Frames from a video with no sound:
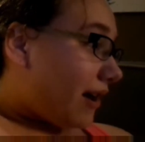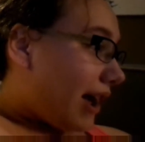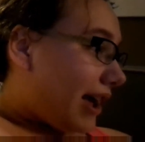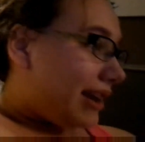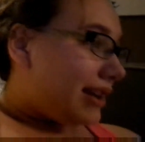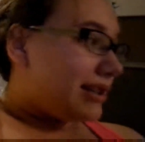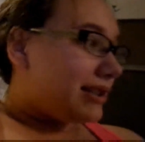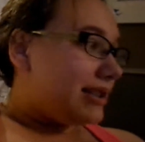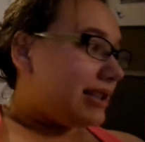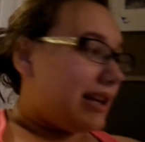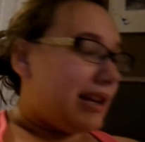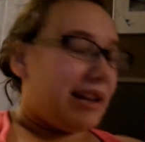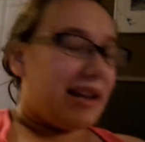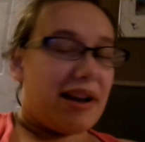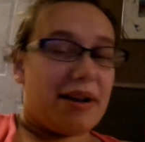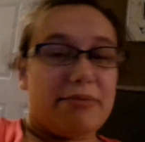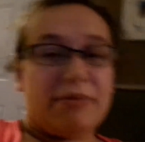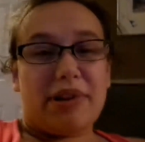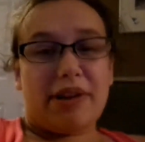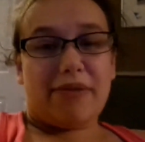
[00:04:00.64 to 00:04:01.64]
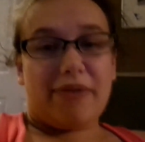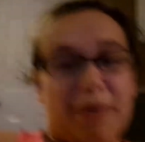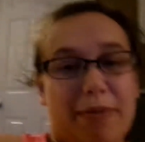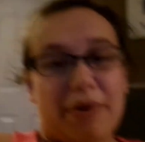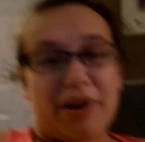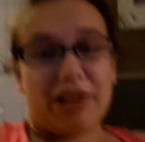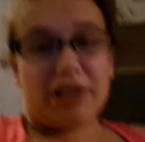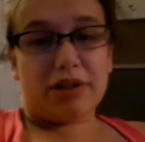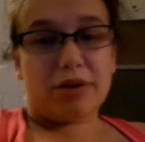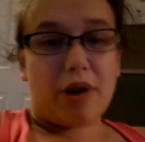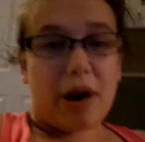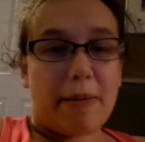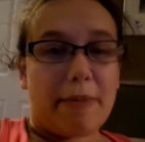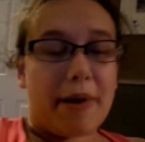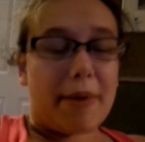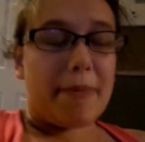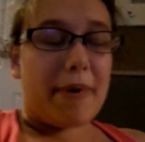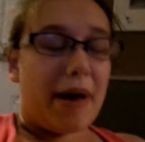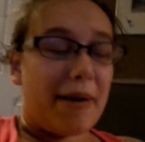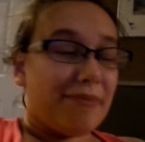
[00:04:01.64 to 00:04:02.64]
I didn't see any update from his
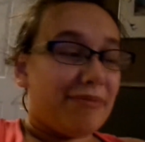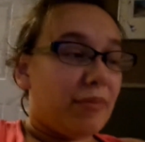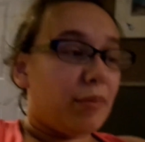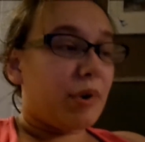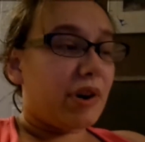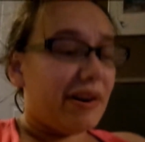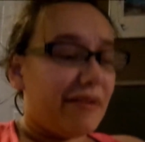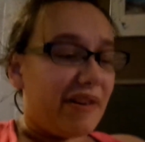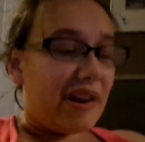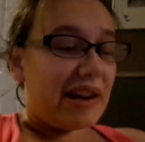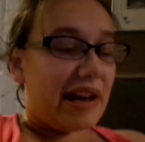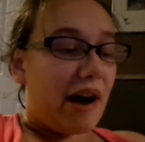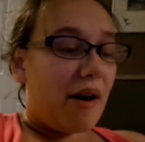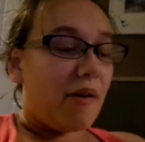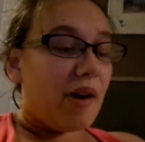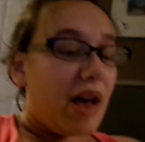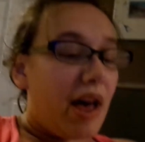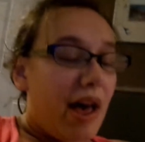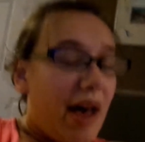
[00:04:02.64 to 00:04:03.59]
grandma, but we're going to find out.